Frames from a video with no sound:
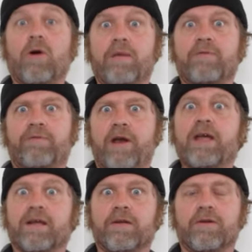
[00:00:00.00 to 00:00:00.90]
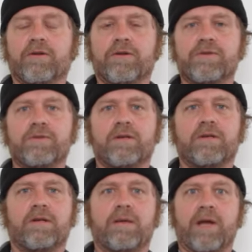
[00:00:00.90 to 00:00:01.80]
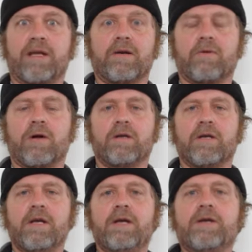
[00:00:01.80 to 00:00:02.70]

or I'm afraid, I might get it wrong.